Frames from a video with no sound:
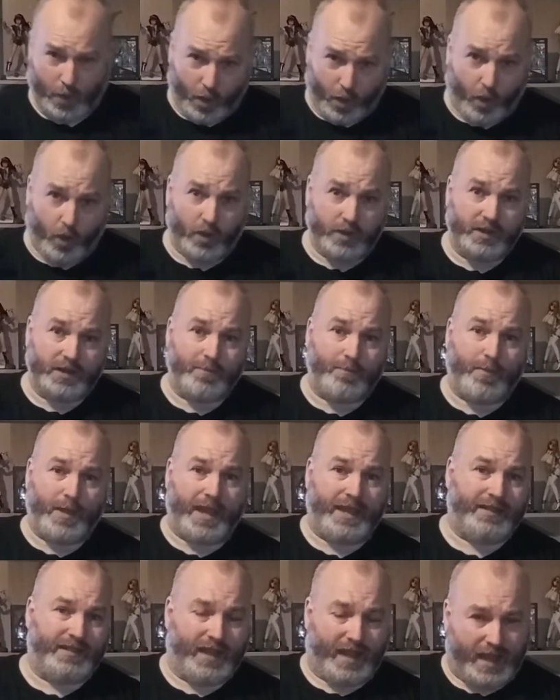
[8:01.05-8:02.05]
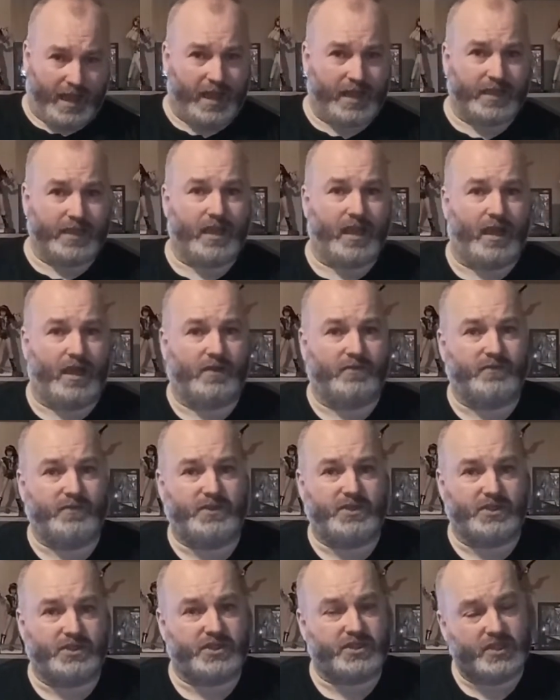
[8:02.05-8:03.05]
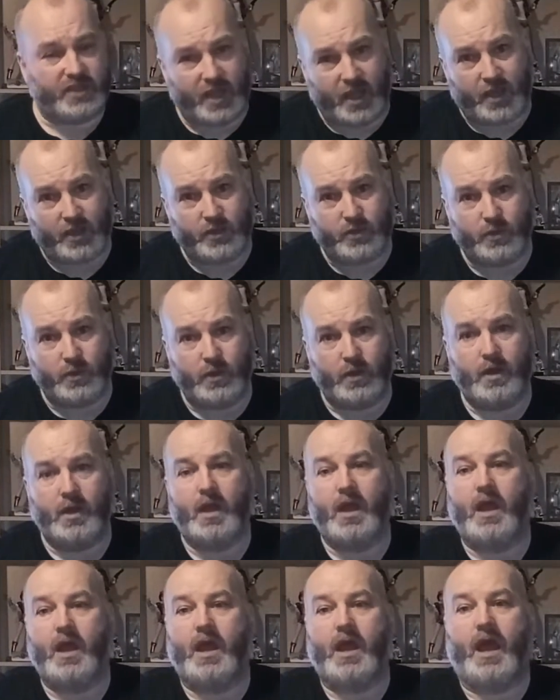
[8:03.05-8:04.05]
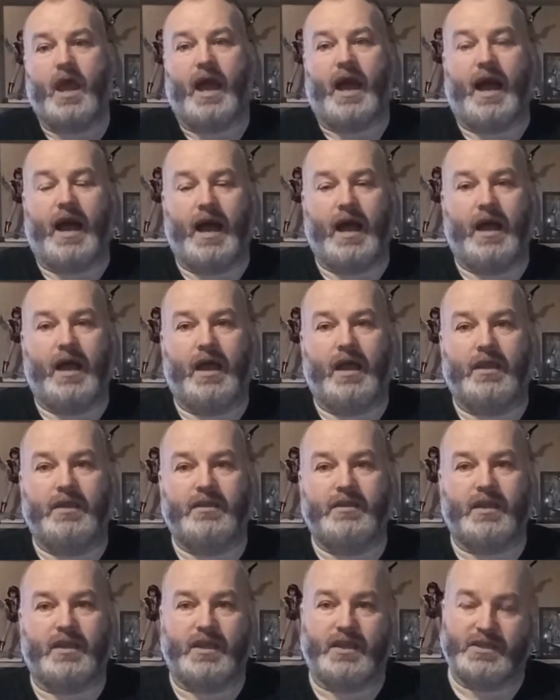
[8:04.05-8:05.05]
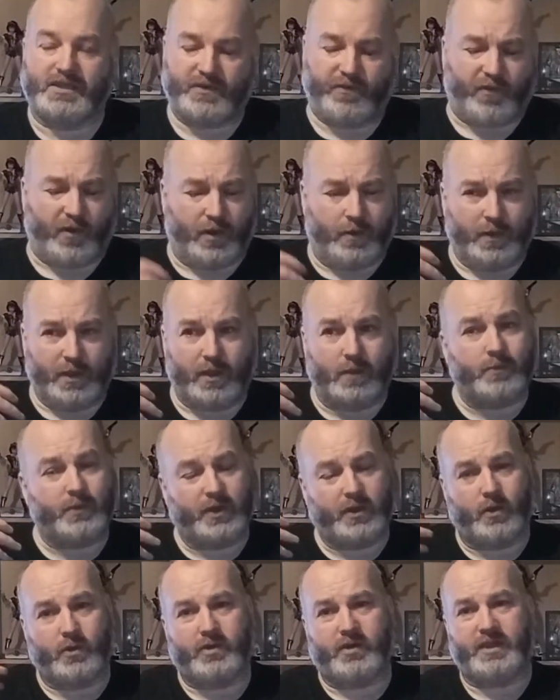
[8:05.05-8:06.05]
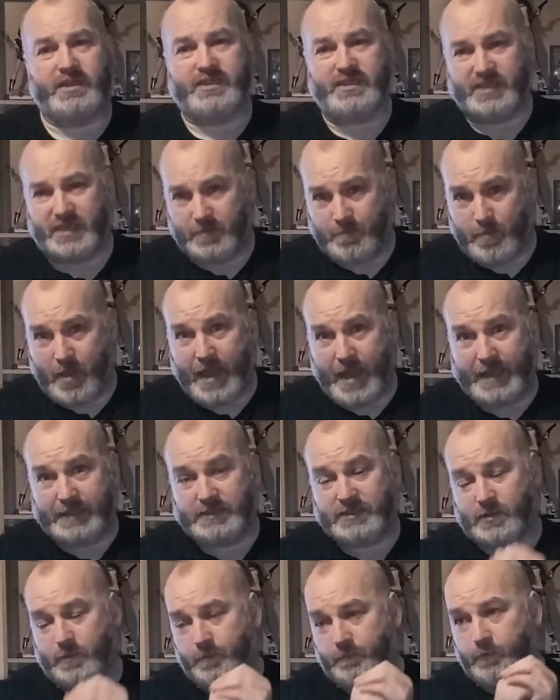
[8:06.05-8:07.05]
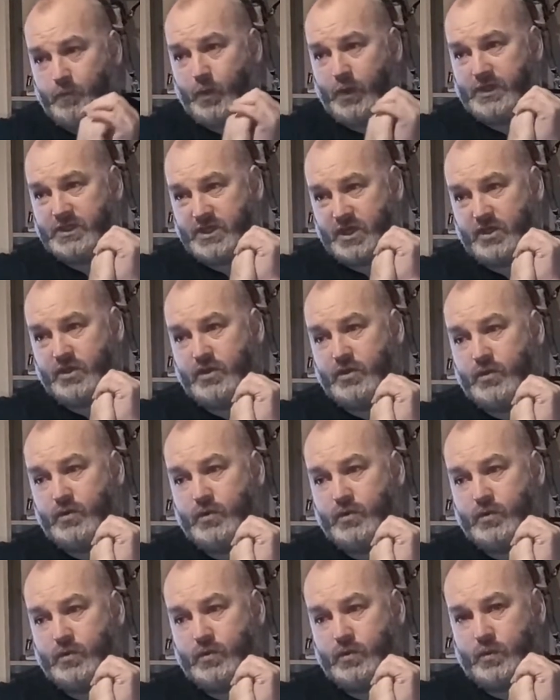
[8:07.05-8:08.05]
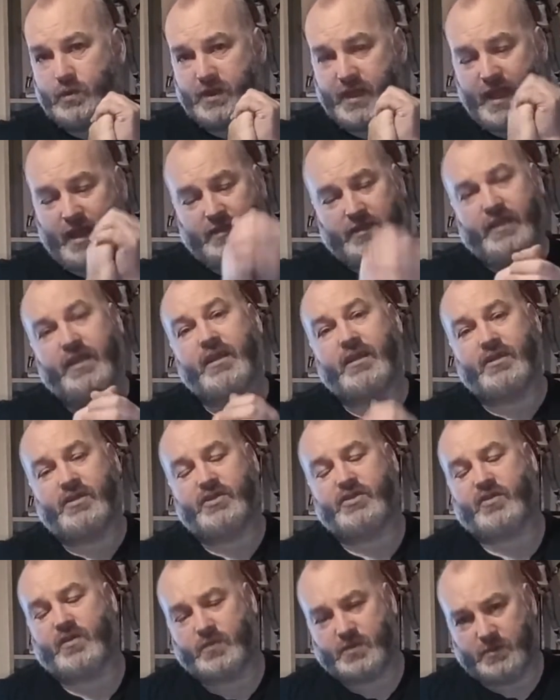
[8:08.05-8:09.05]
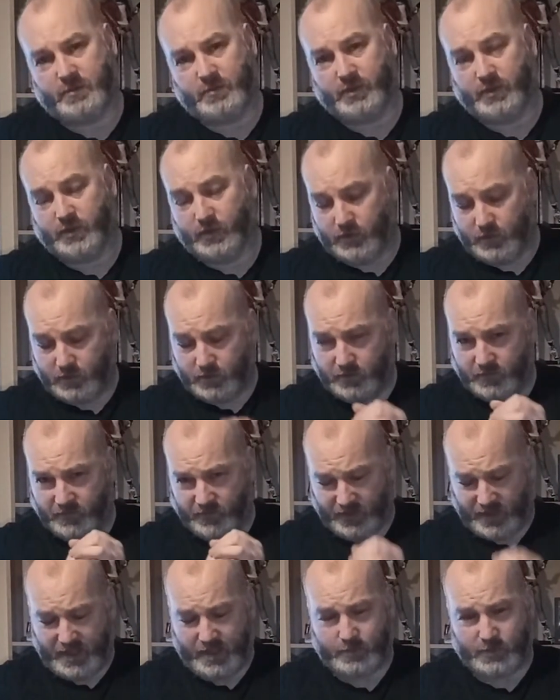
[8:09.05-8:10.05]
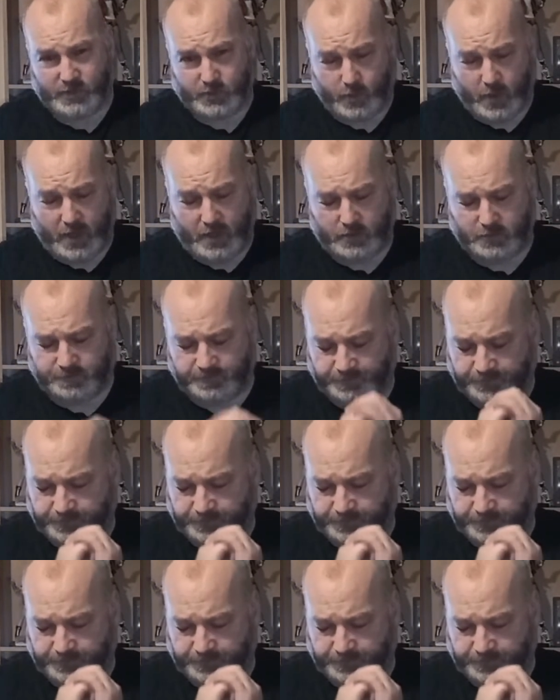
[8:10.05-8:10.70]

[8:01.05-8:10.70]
on the bed that I have just now, and it's from a company called Crazy Cheap Beds, which you will get a link in the description below for them as well.